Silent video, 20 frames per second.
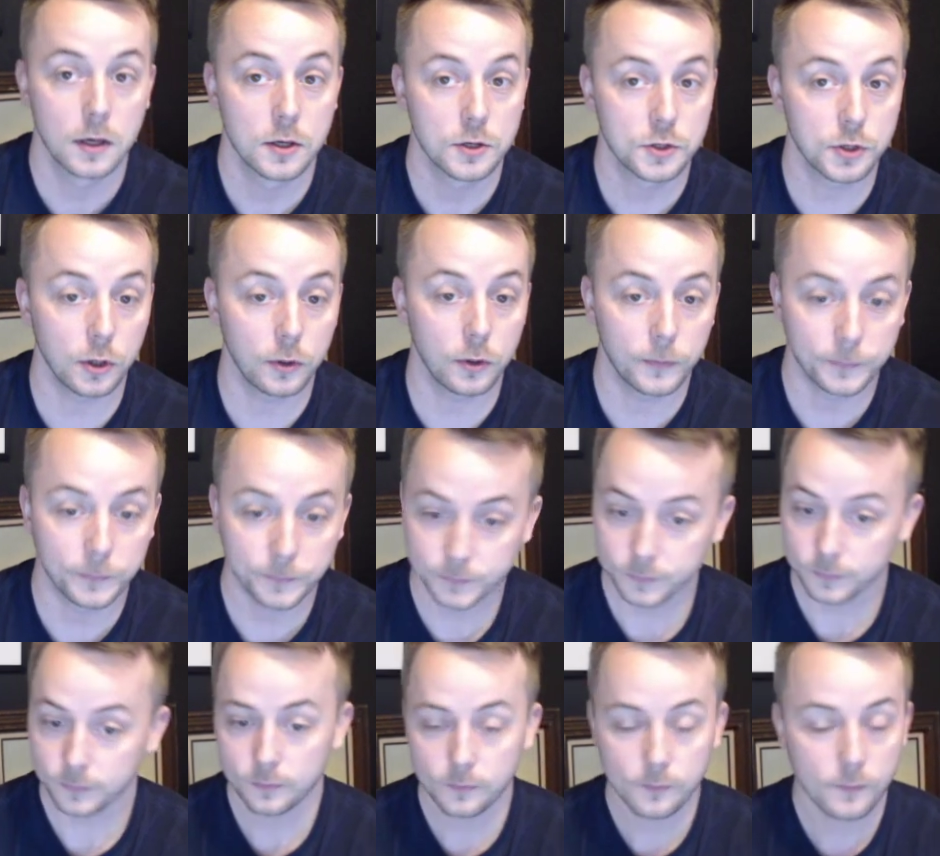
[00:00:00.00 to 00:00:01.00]
So
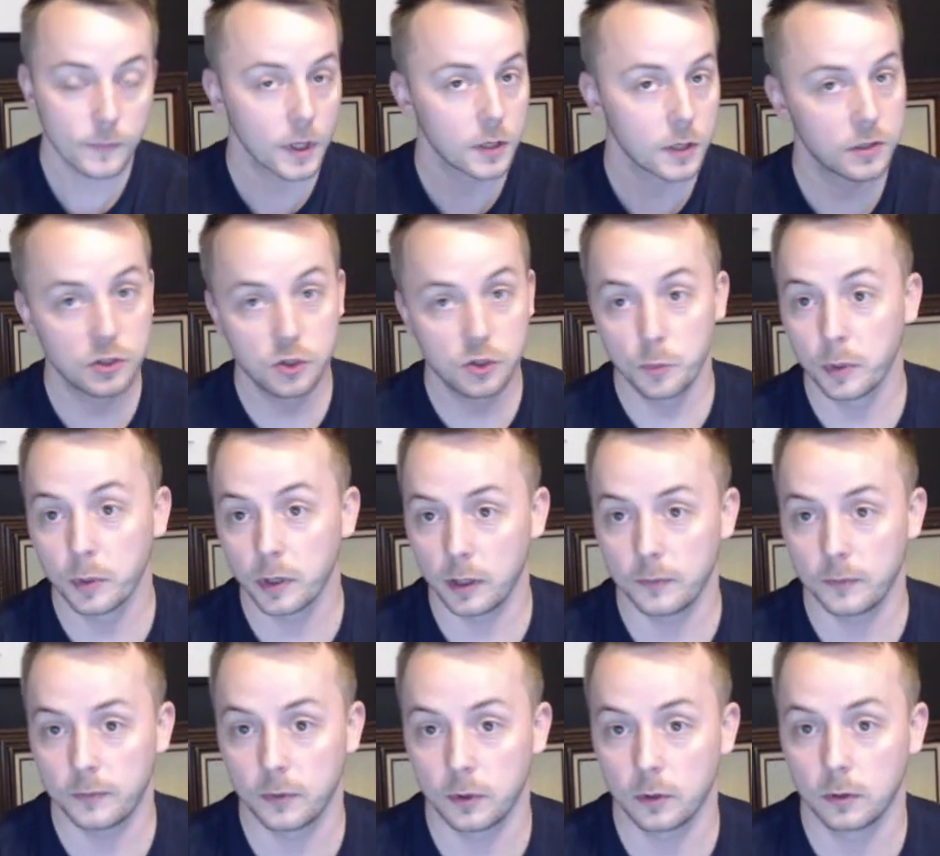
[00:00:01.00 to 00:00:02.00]
super
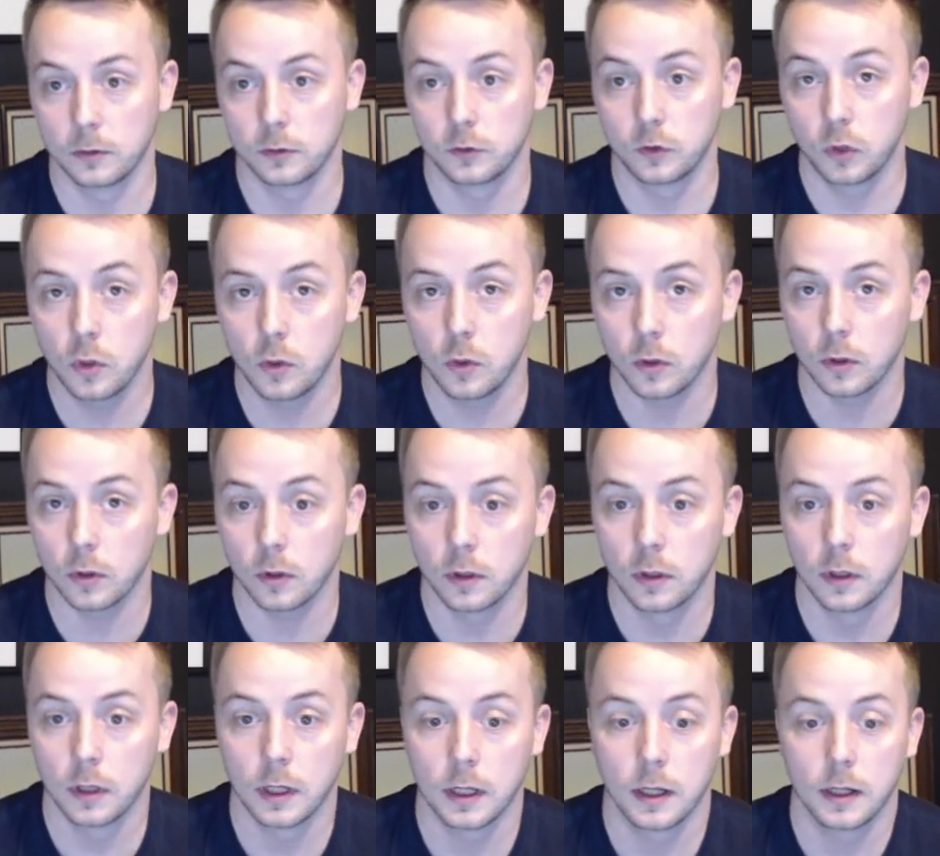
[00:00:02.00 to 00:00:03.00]
helpful tool
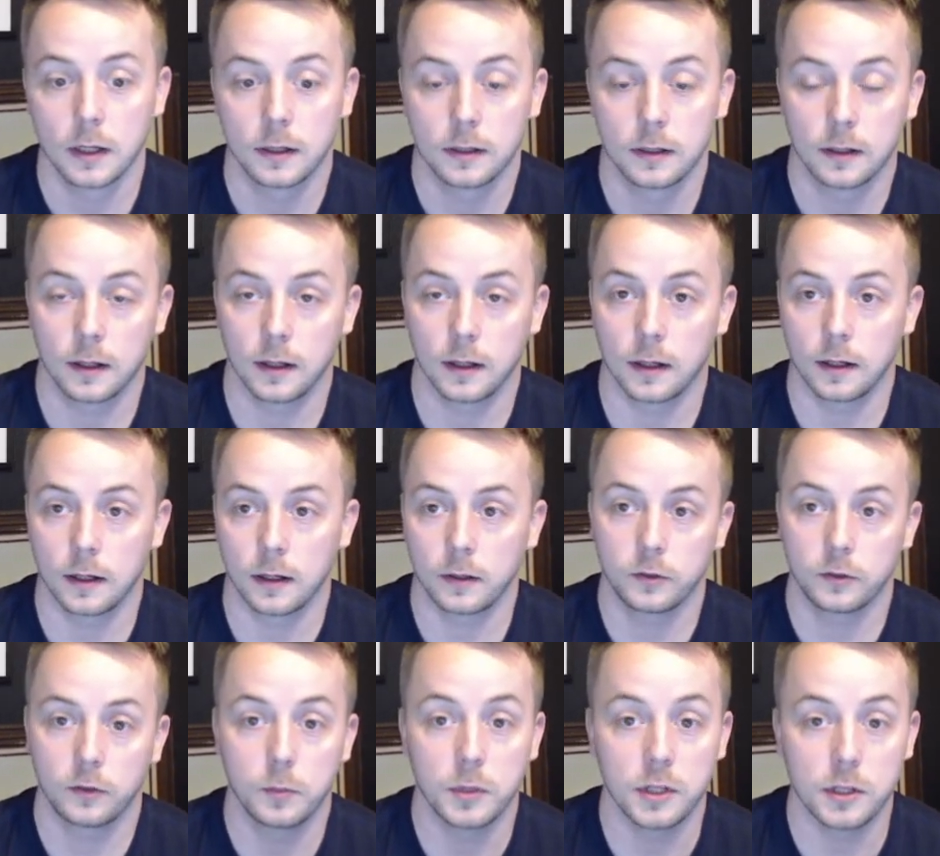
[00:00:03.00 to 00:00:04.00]

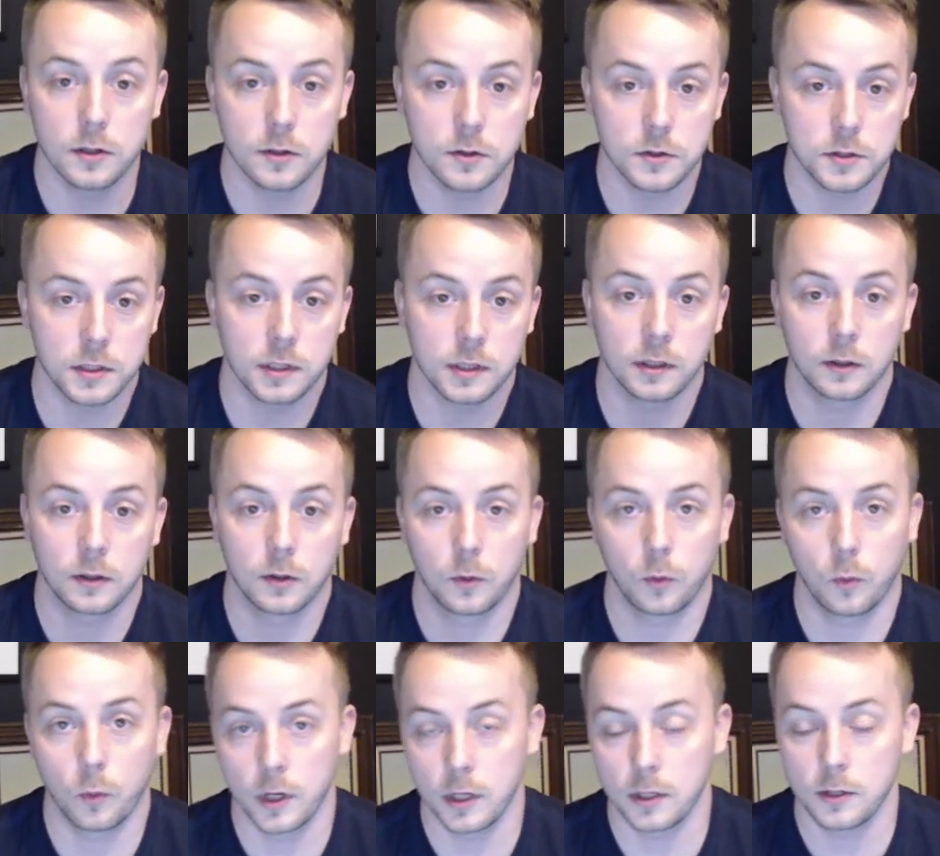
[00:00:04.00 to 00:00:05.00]
to be using
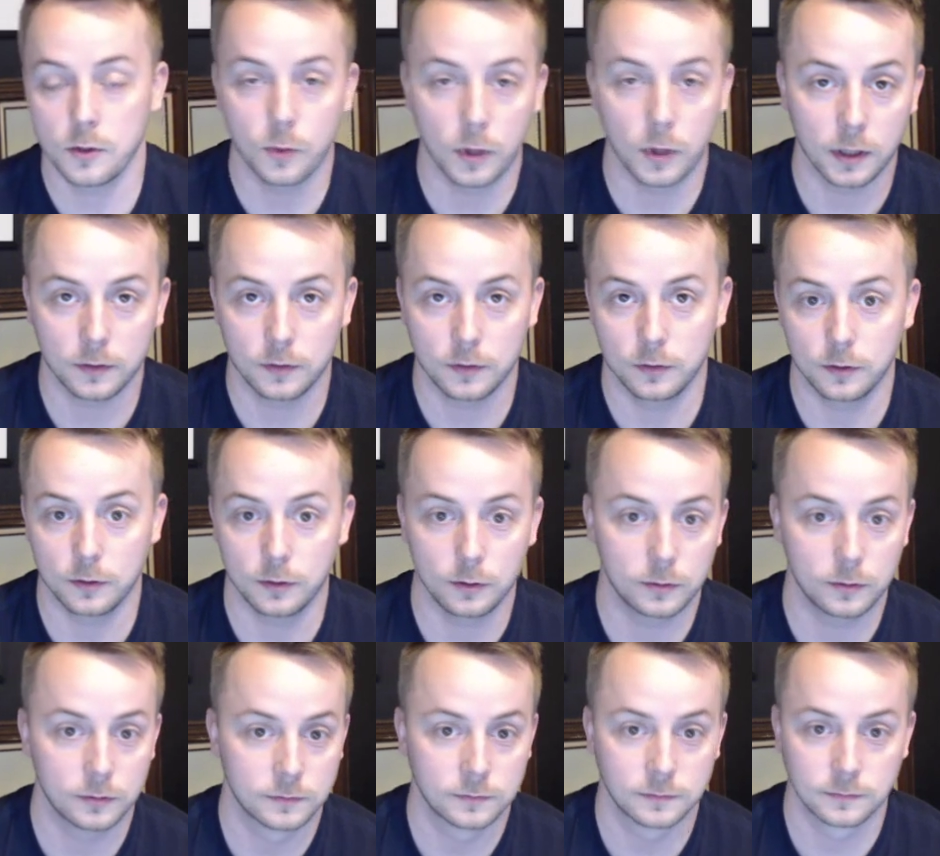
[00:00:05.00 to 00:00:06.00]
when you want to